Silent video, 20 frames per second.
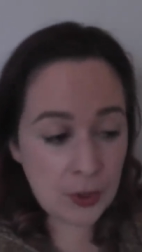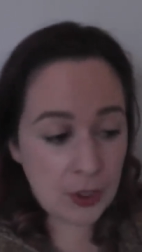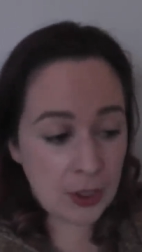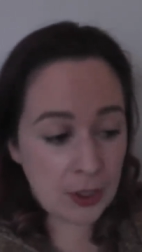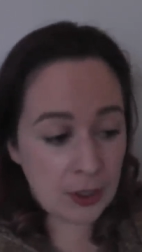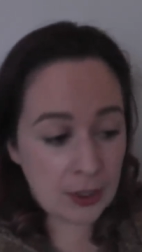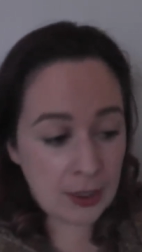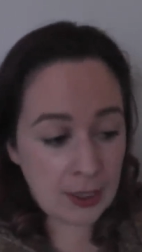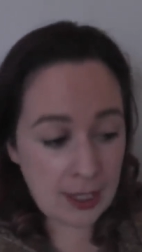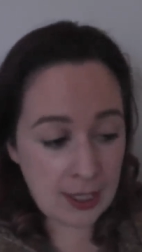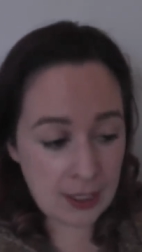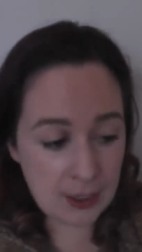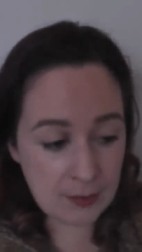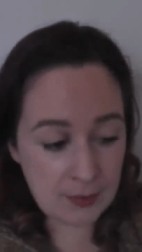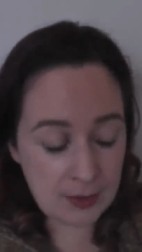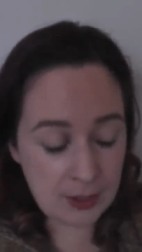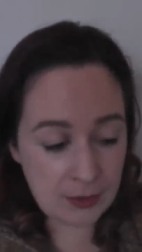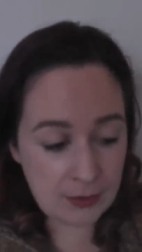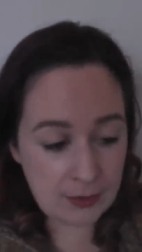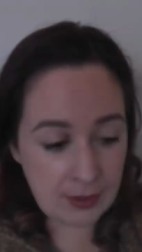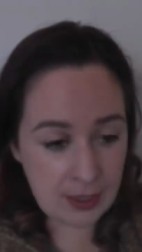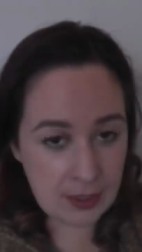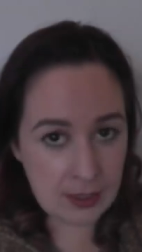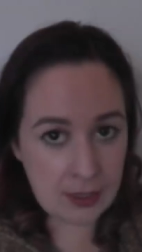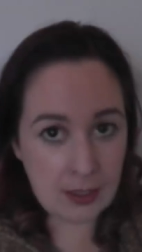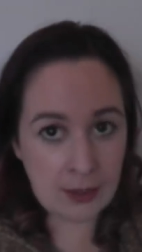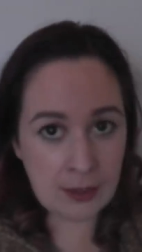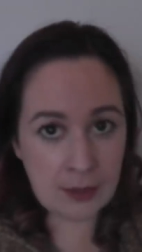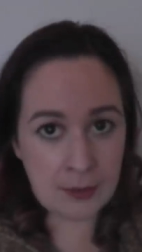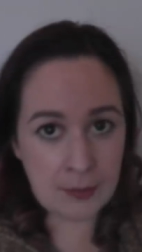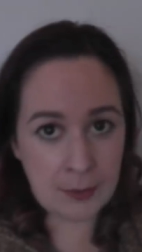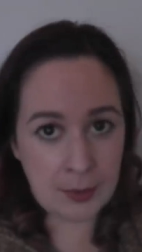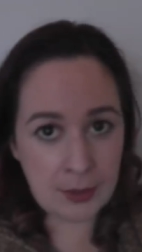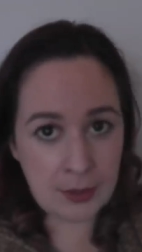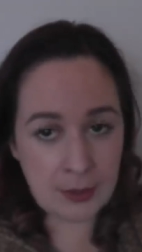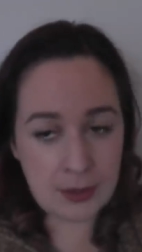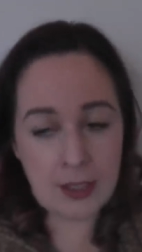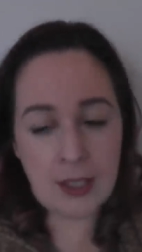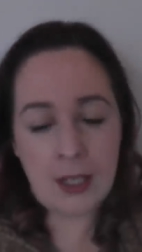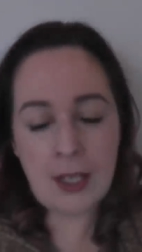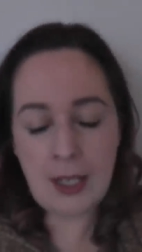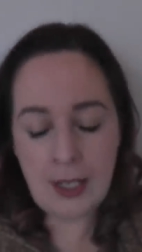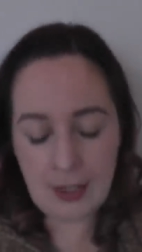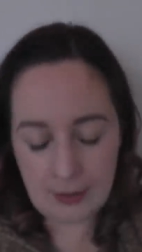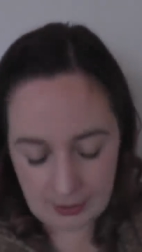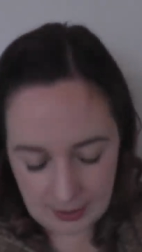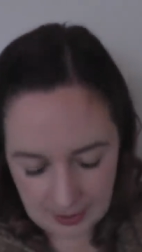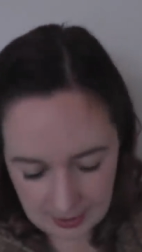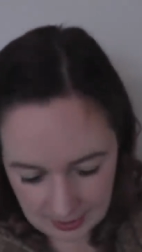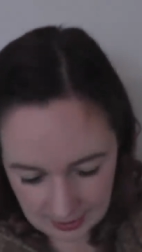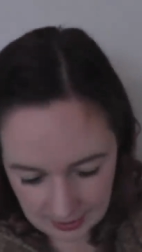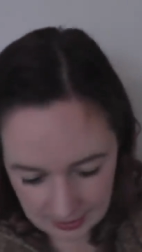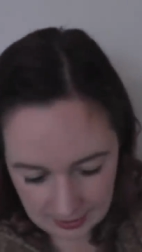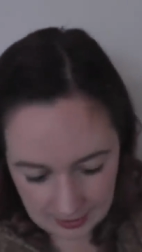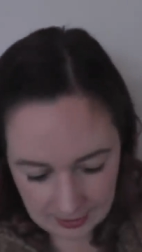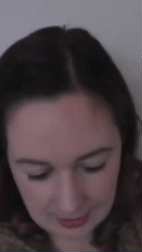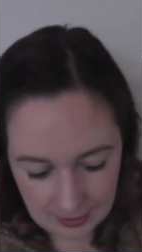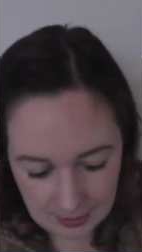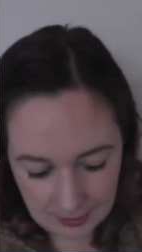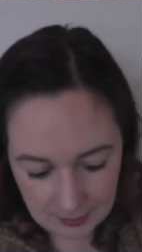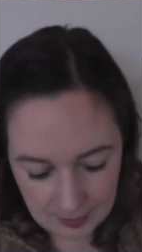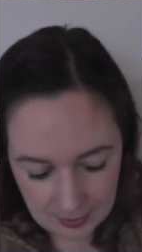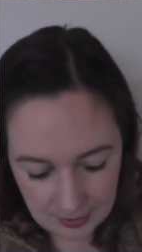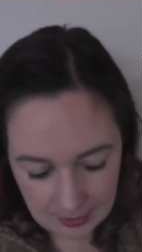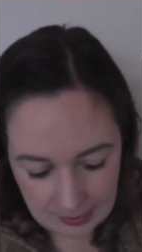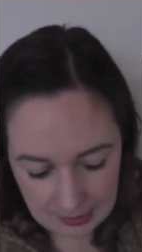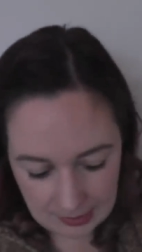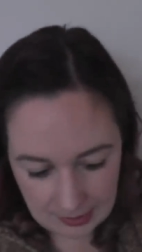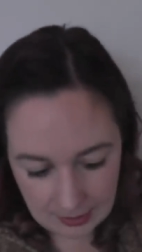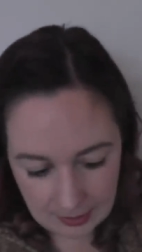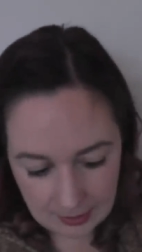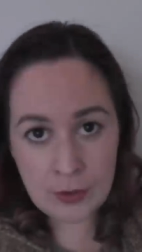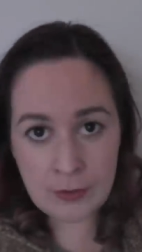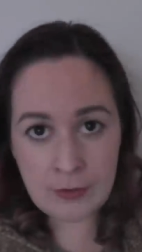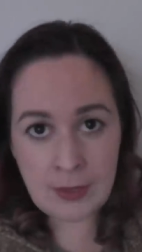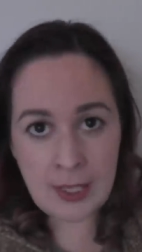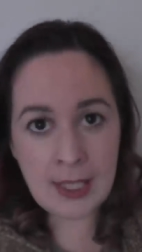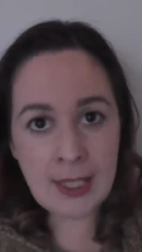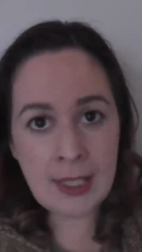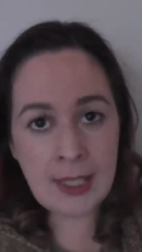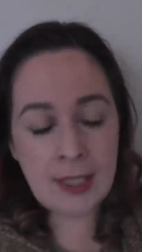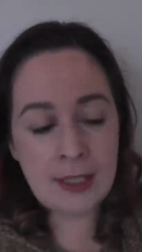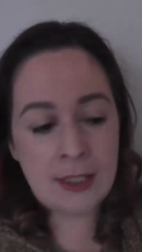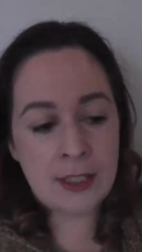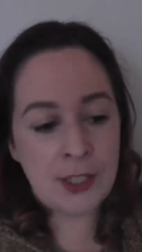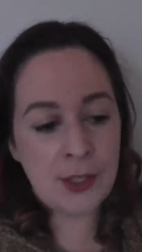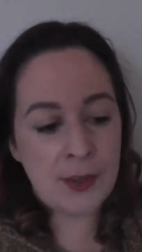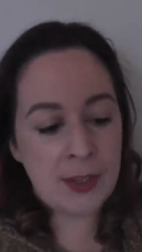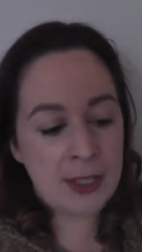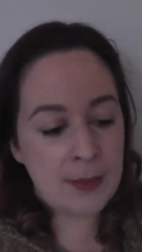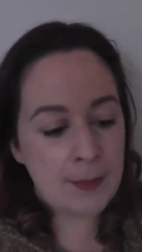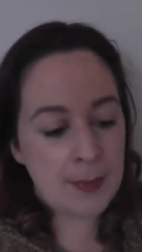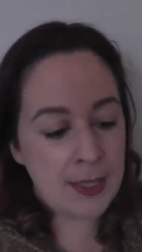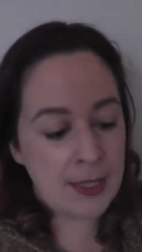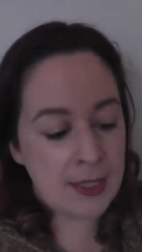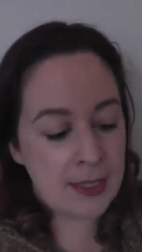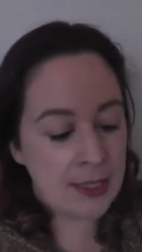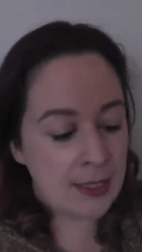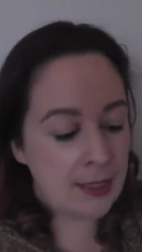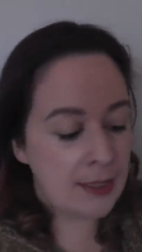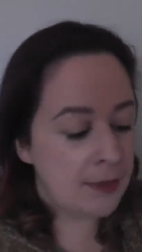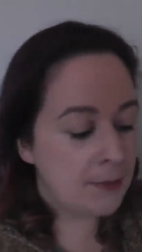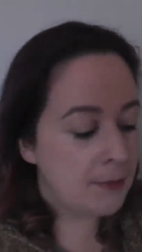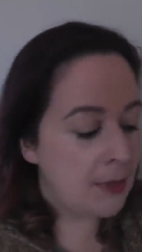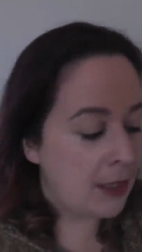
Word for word: work. Asked me to restart the computer. I restarted the computer. Couldn't recognise the USB. Said it had